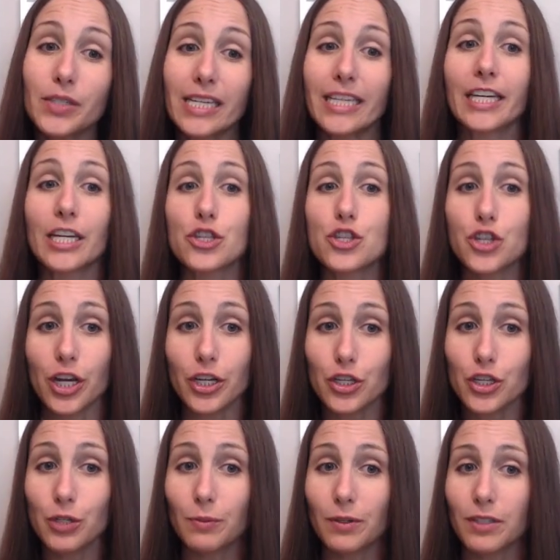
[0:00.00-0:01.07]
in
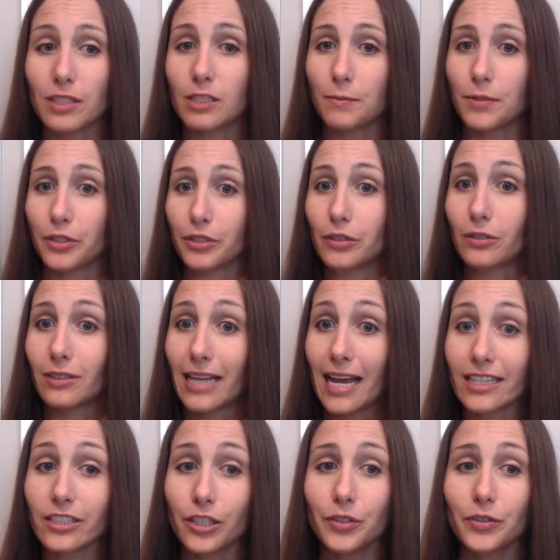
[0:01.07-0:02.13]
conjunction with the
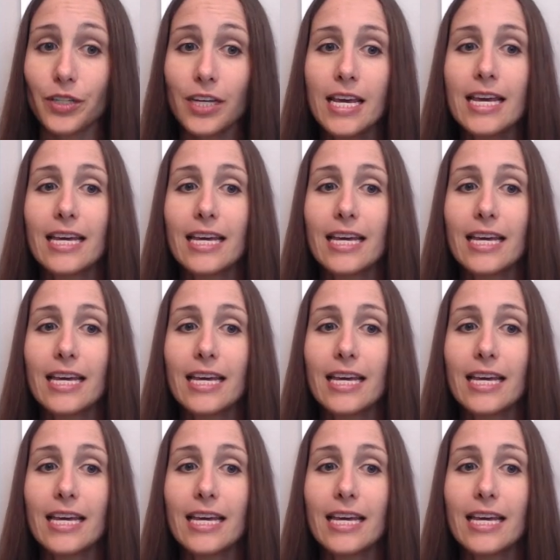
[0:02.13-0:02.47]
spironolactone